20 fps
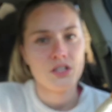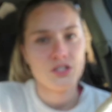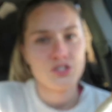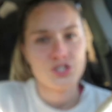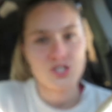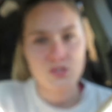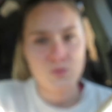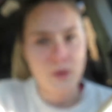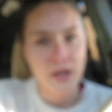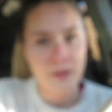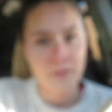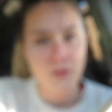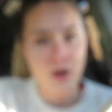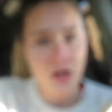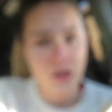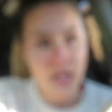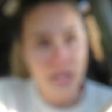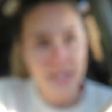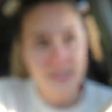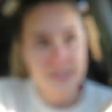just wear
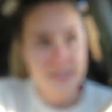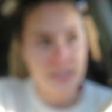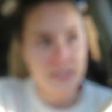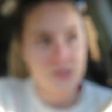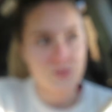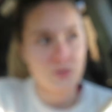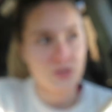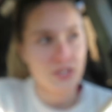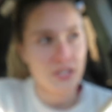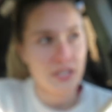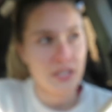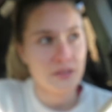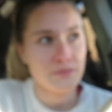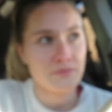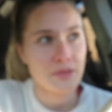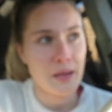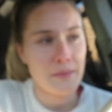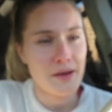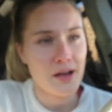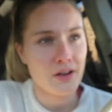bralettes. That's really
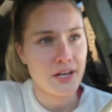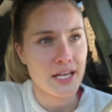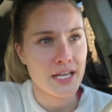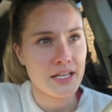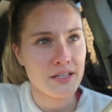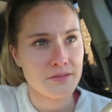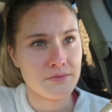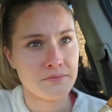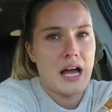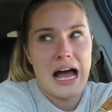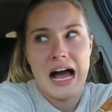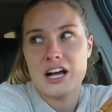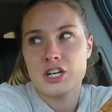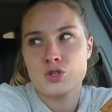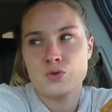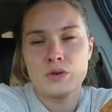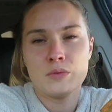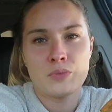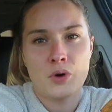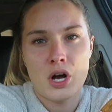about it.
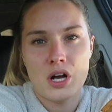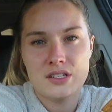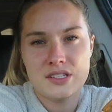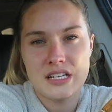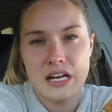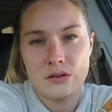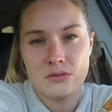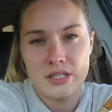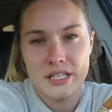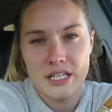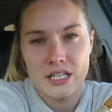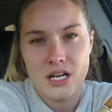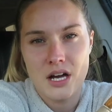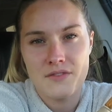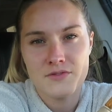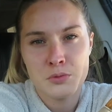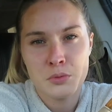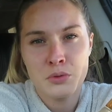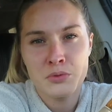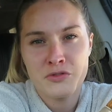Actual bras got really
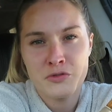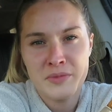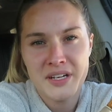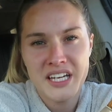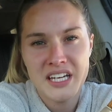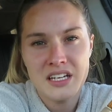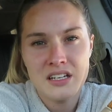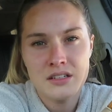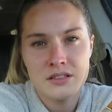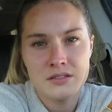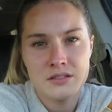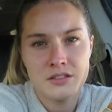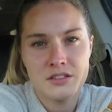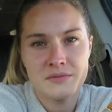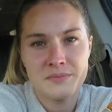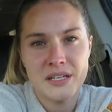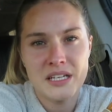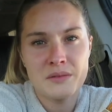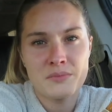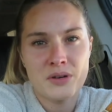uncomfortable for me
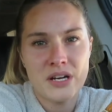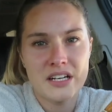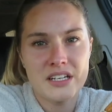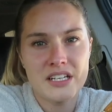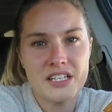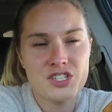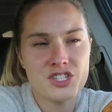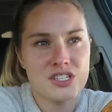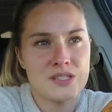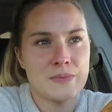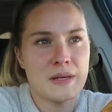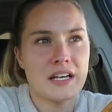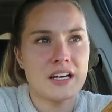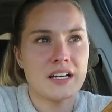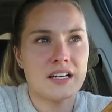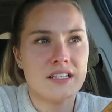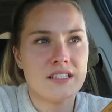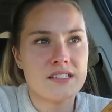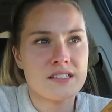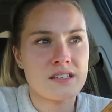being pregnant just
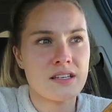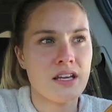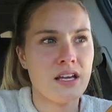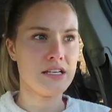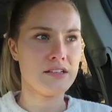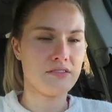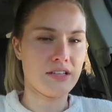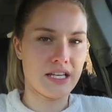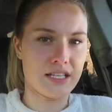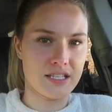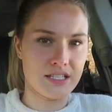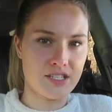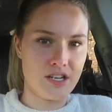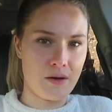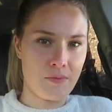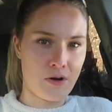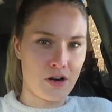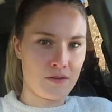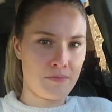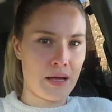because like the
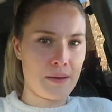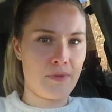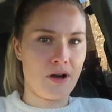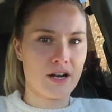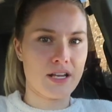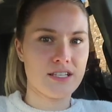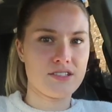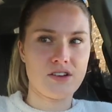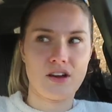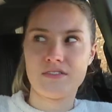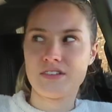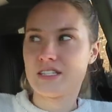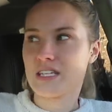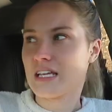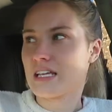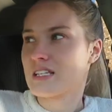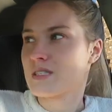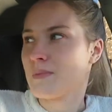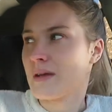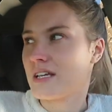top part of my body is
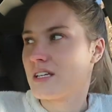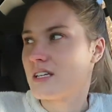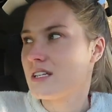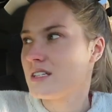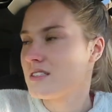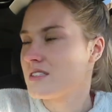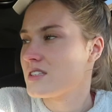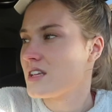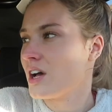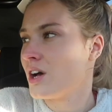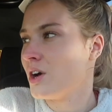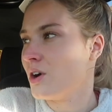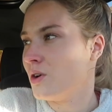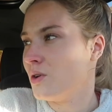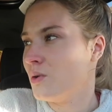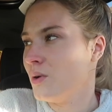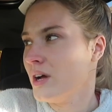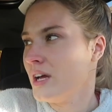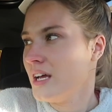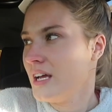obviously expanding,
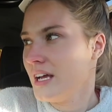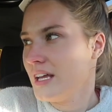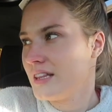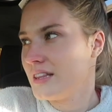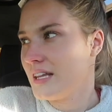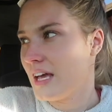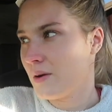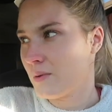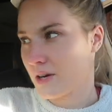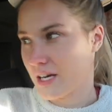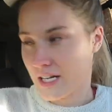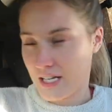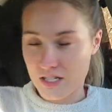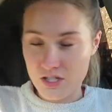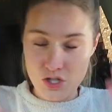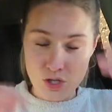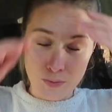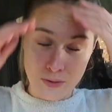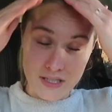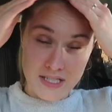so they were getting
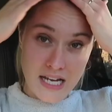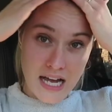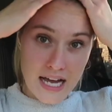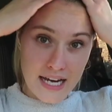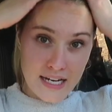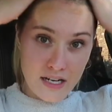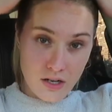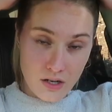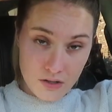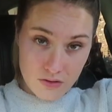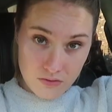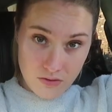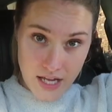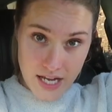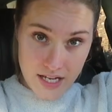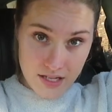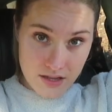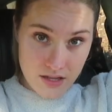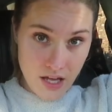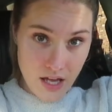super tight,
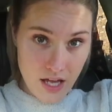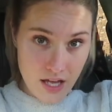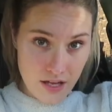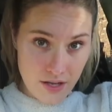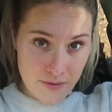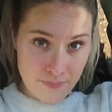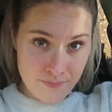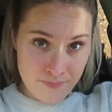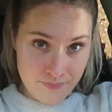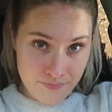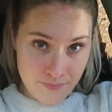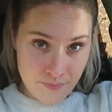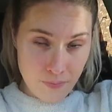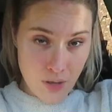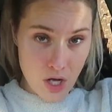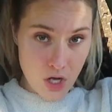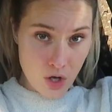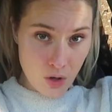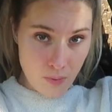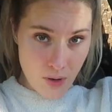like the
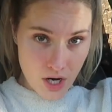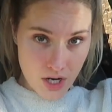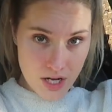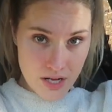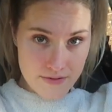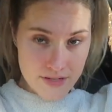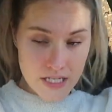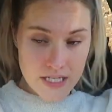buckle part of